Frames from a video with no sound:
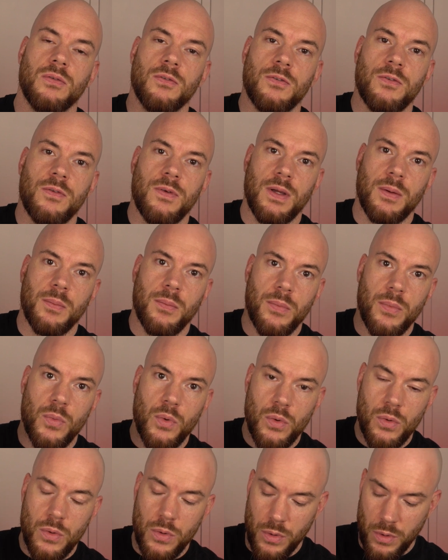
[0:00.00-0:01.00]
can fit
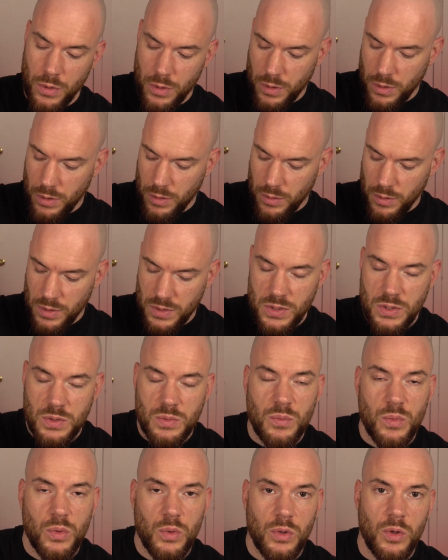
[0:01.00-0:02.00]
more
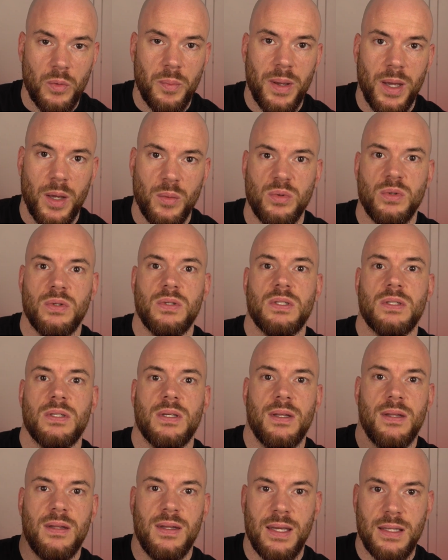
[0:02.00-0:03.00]
smaller
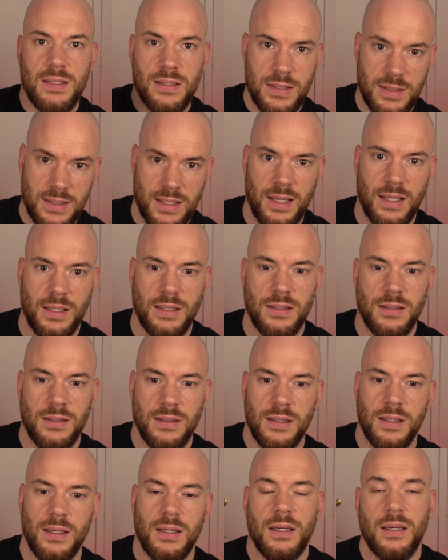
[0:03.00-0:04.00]
pebbles, then sand,
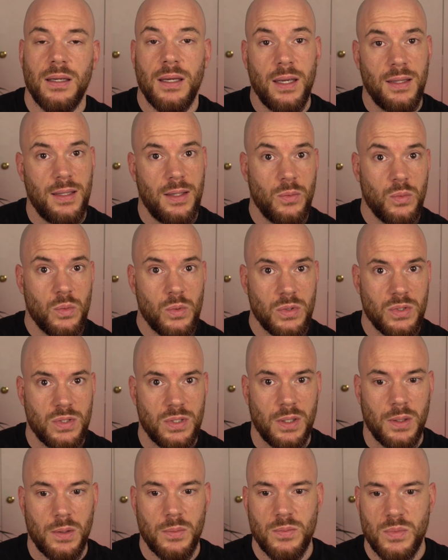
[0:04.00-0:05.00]
and then
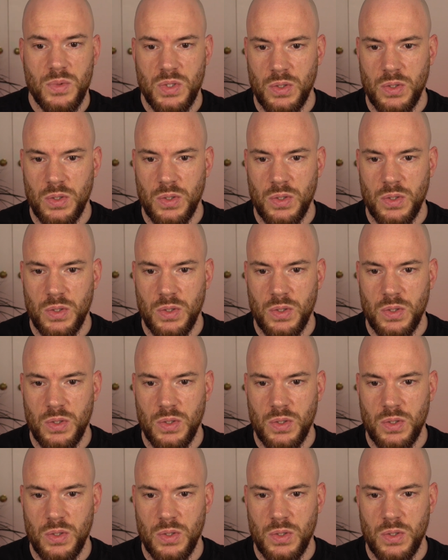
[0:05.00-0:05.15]
water.